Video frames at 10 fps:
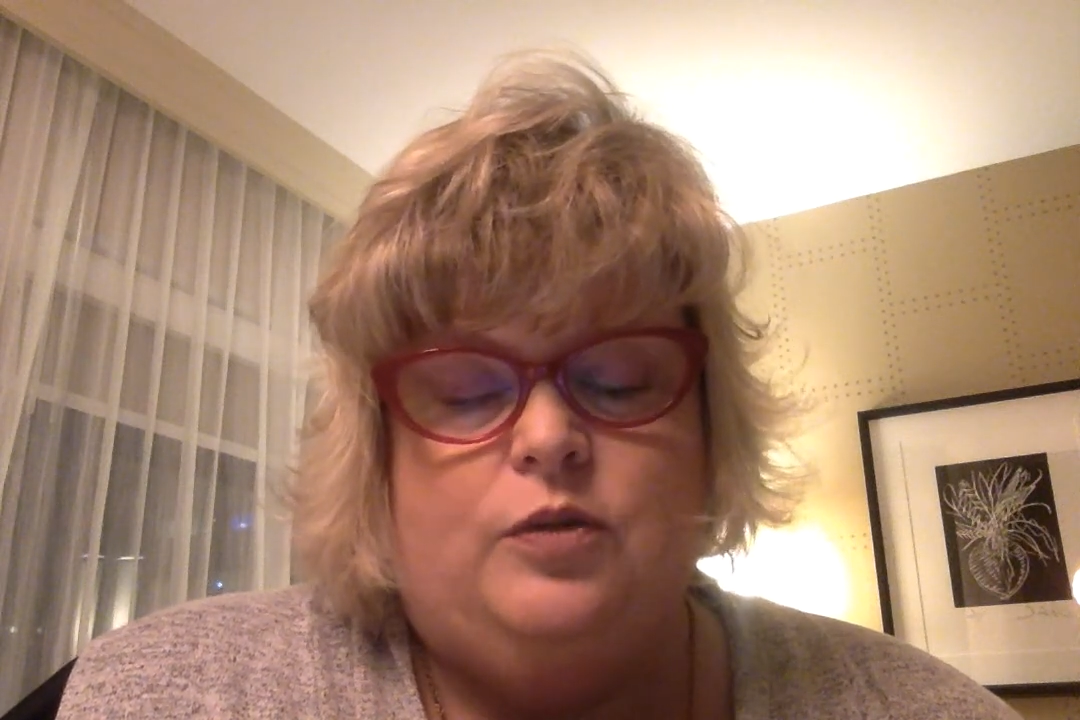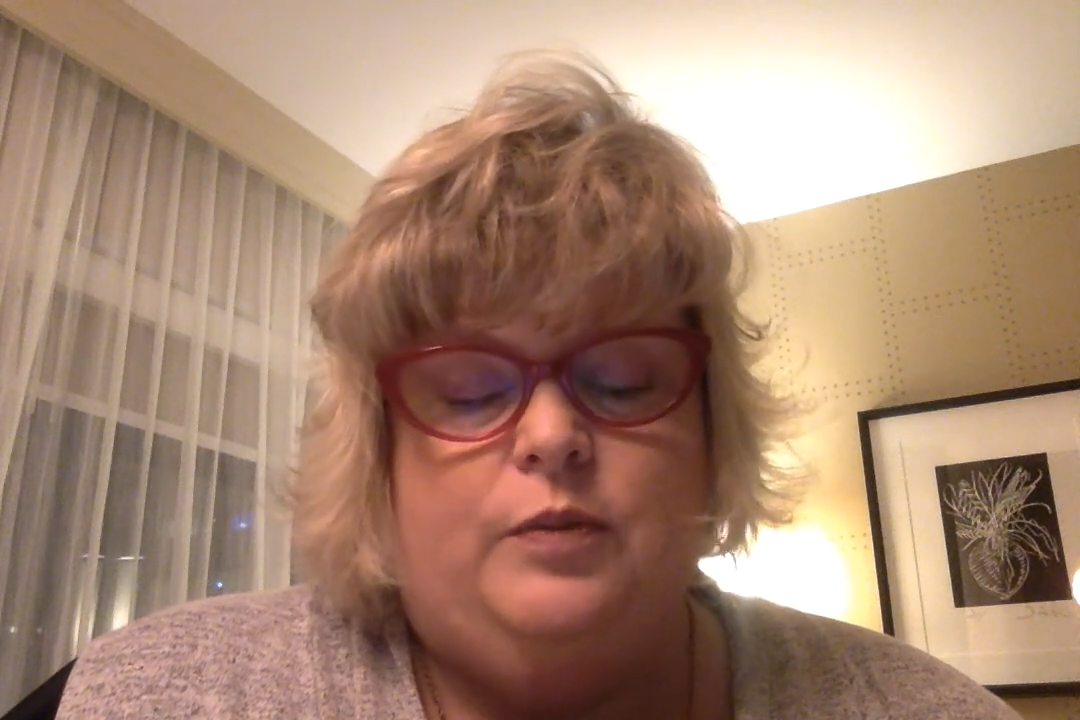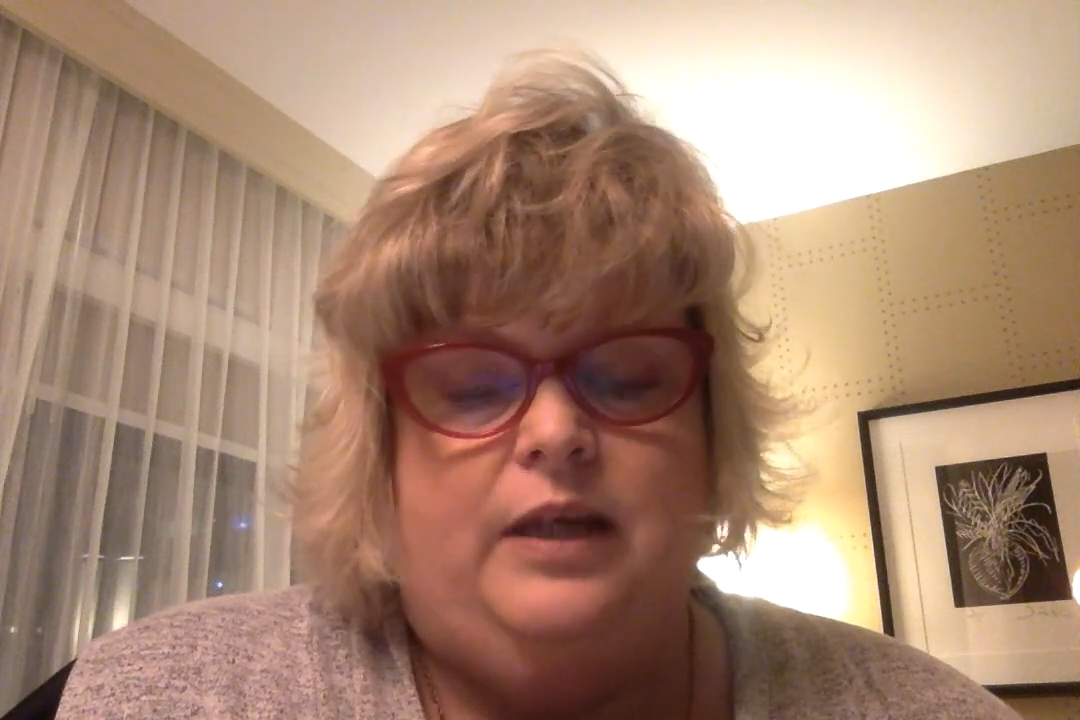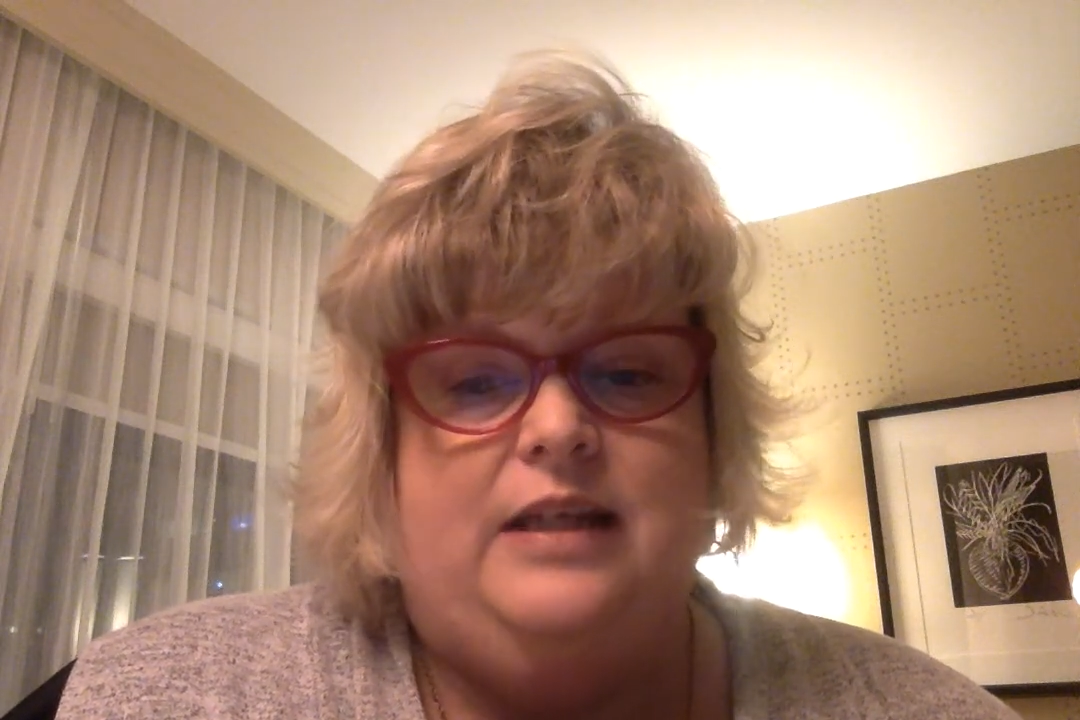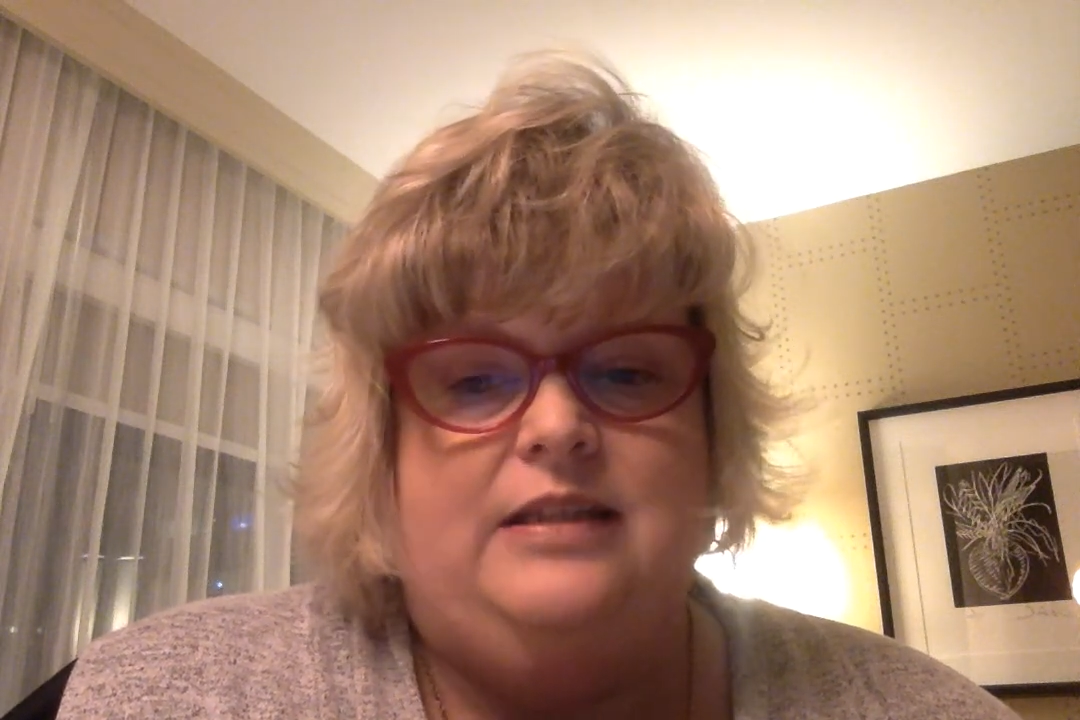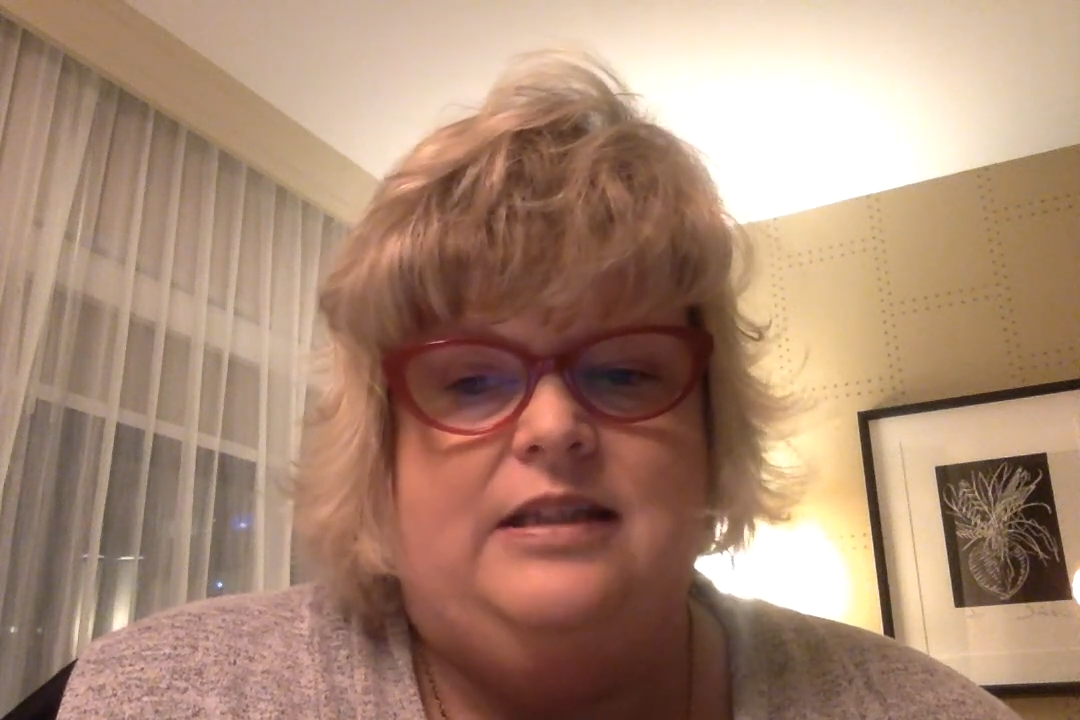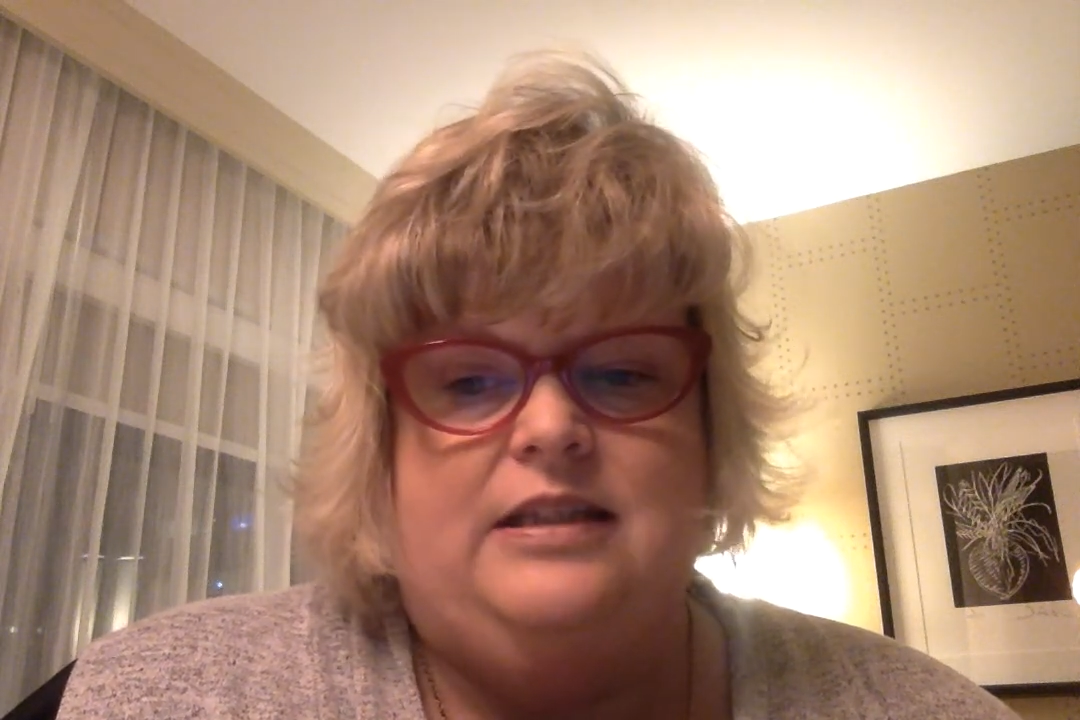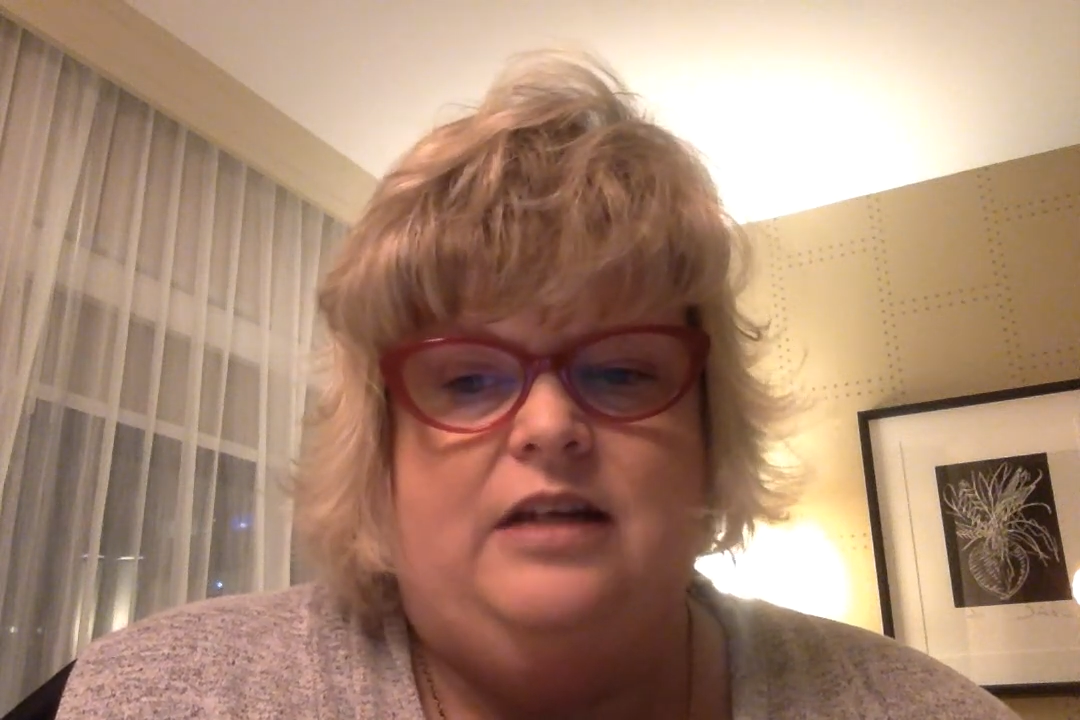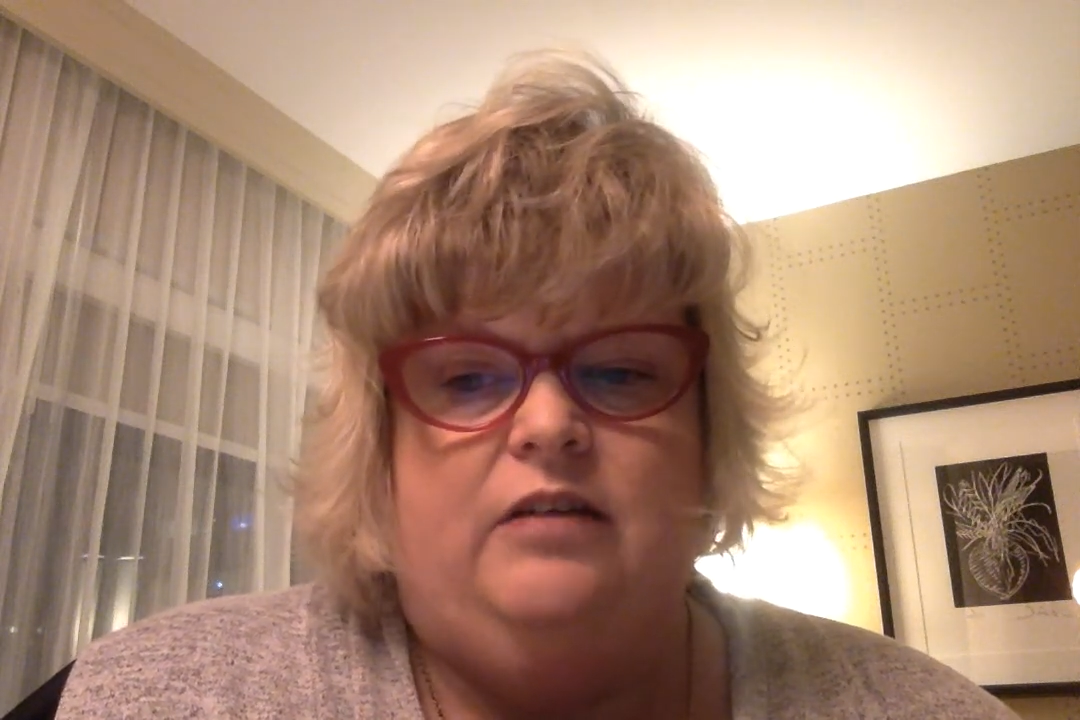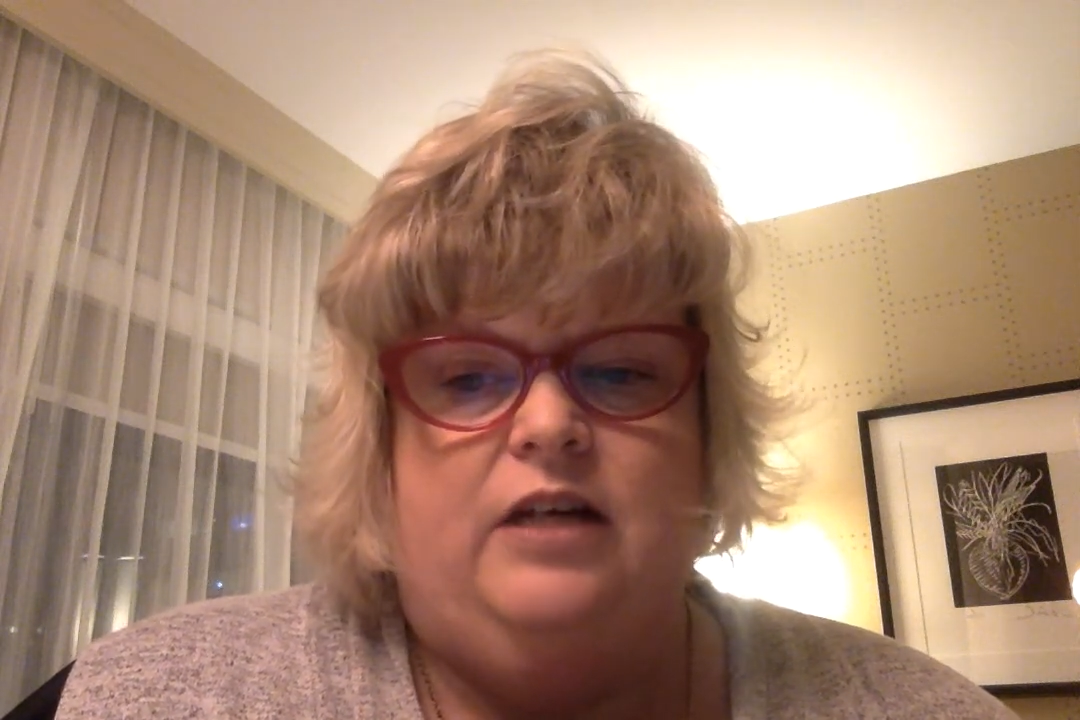are placed,
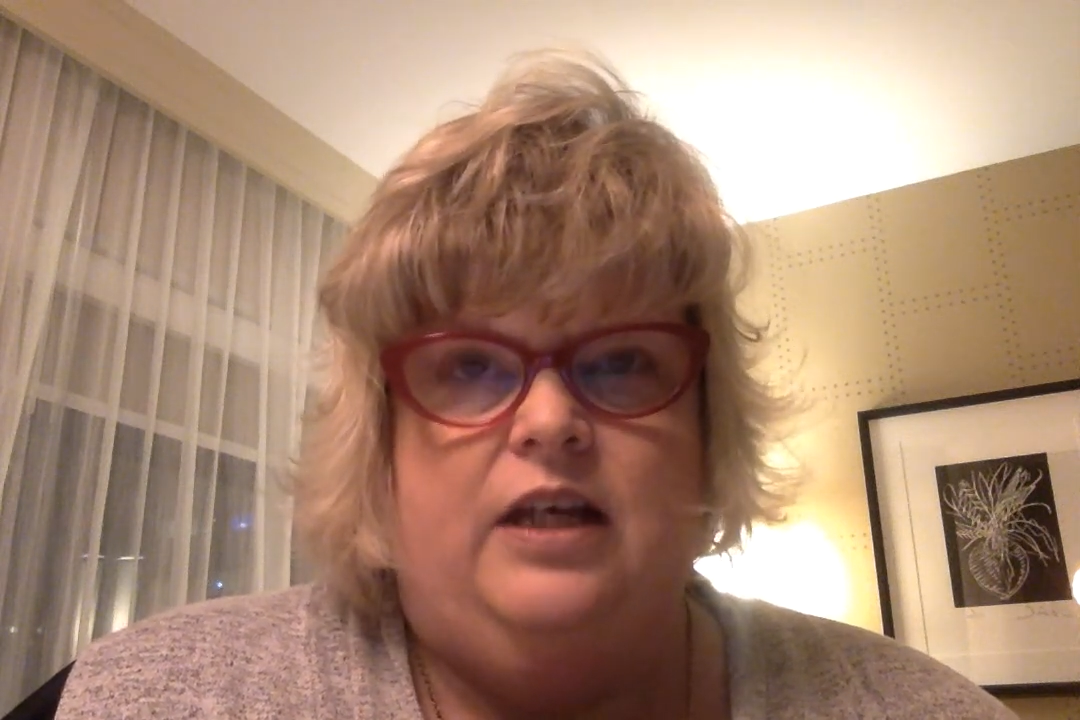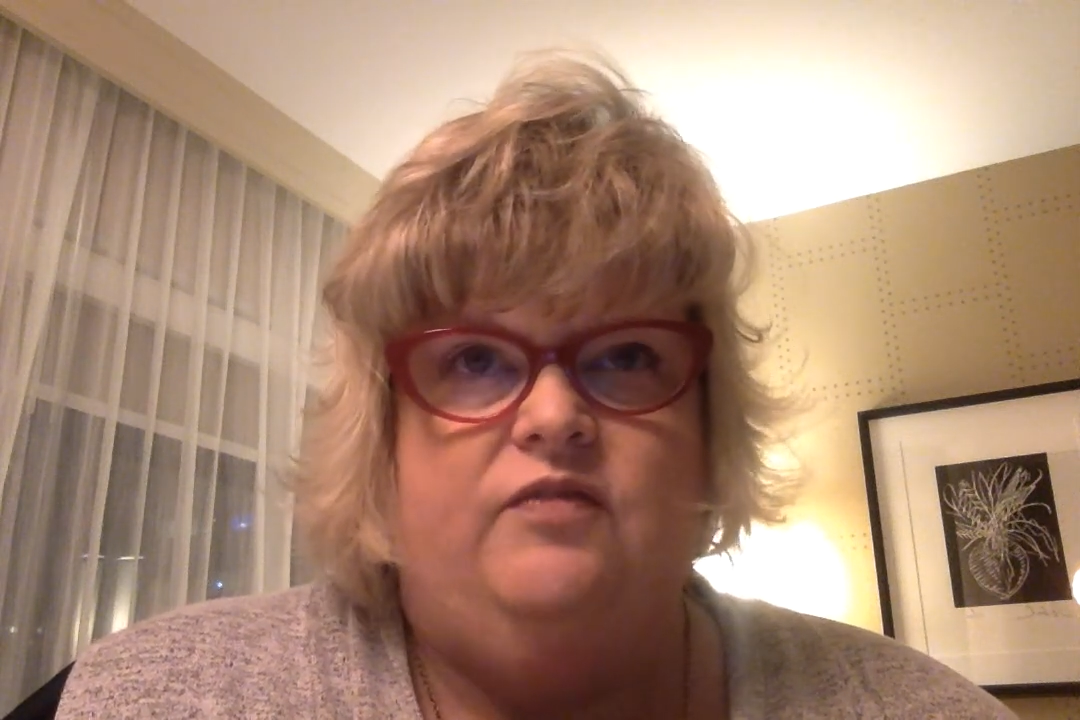etc.